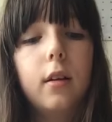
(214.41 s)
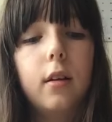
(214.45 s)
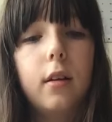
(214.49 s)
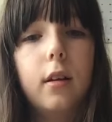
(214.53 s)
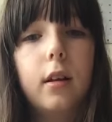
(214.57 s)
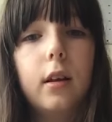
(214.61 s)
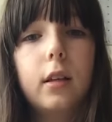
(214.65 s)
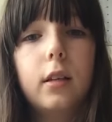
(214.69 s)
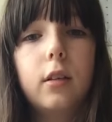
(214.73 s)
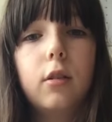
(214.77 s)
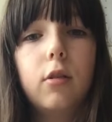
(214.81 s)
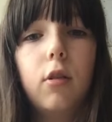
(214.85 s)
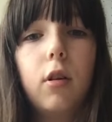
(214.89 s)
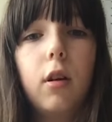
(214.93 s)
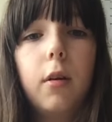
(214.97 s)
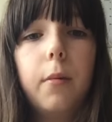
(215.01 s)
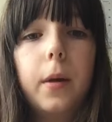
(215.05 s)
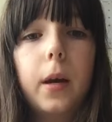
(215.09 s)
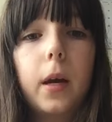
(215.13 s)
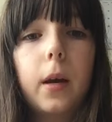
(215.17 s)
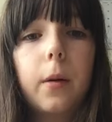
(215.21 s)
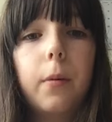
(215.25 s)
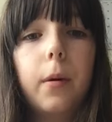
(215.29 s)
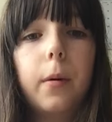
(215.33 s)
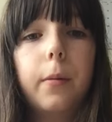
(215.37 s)
Let's try and
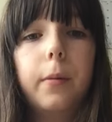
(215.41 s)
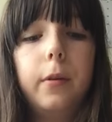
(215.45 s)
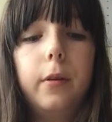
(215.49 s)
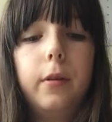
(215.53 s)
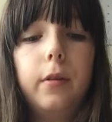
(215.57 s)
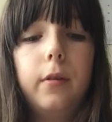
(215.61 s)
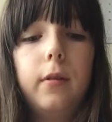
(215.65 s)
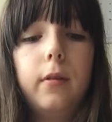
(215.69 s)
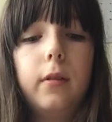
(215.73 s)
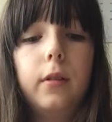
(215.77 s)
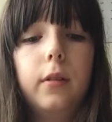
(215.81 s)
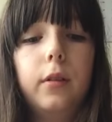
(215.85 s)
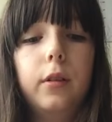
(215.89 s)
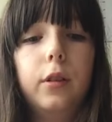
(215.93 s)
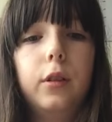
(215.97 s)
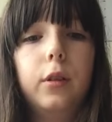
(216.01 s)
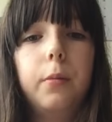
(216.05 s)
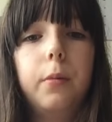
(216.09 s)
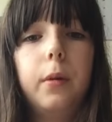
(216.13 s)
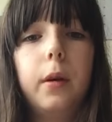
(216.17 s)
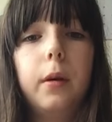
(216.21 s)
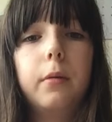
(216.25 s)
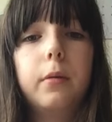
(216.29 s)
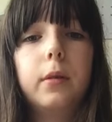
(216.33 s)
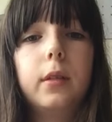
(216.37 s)
make a bubble. You should
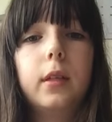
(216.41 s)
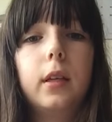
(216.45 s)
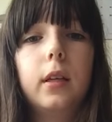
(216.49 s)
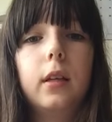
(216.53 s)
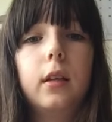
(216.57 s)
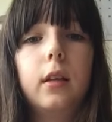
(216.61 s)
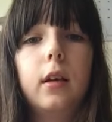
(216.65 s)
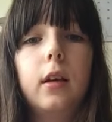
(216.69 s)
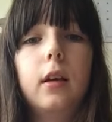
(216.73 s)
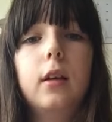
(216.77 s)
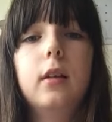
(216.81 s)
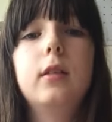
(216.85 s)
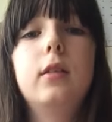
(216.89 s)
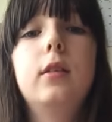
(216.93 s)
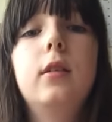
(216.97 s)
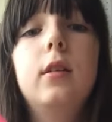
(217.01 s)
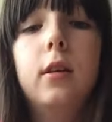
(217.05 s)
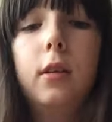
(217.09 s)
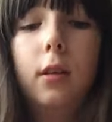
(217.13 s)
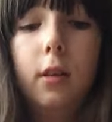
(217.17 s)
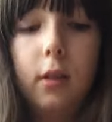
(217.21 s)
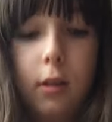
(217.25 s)
be able to see this.